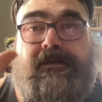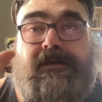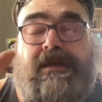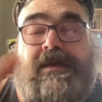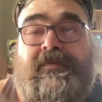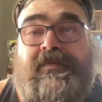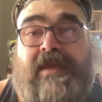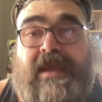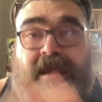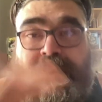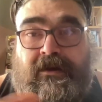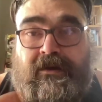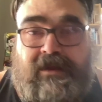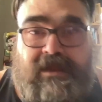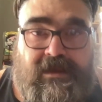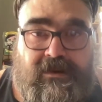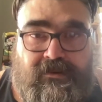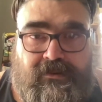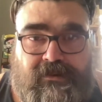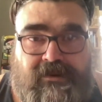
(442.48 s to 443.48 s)
in the
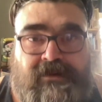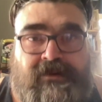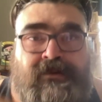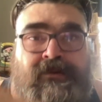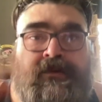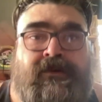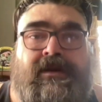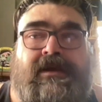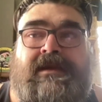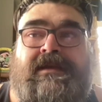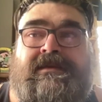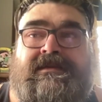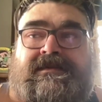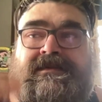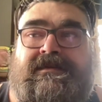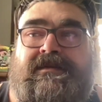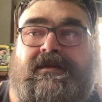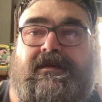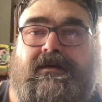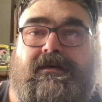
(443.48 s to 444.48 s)
anarchy crew
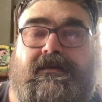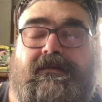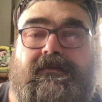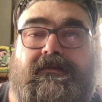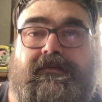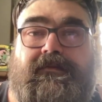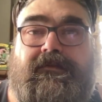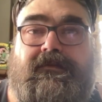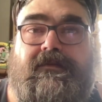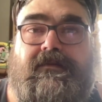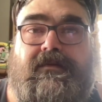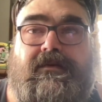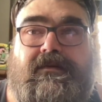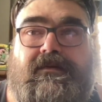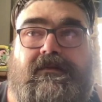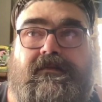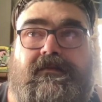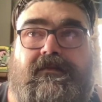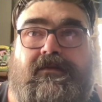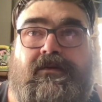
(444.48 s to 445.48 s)
is
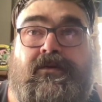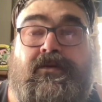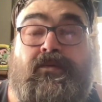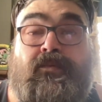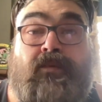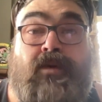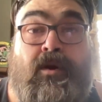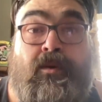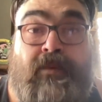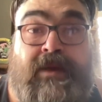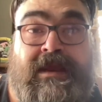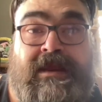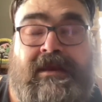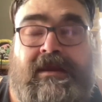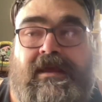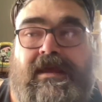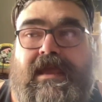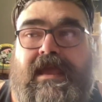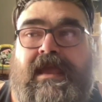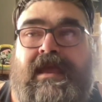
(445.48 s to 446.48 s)

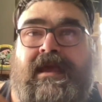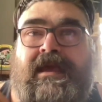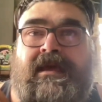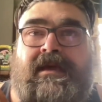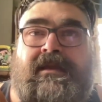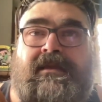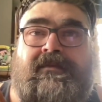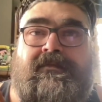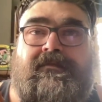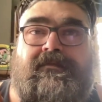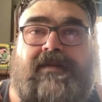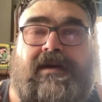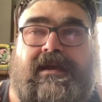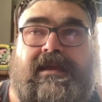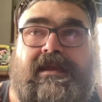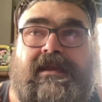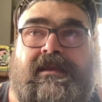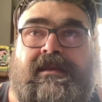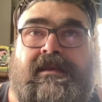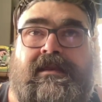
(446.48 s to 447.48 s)
growing and
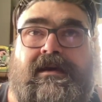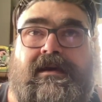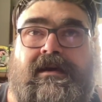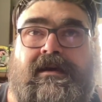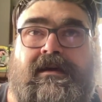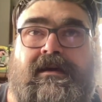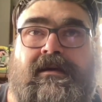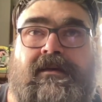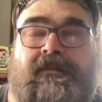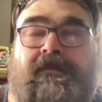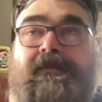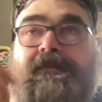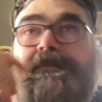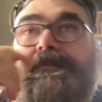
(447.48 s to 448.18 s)
fucking um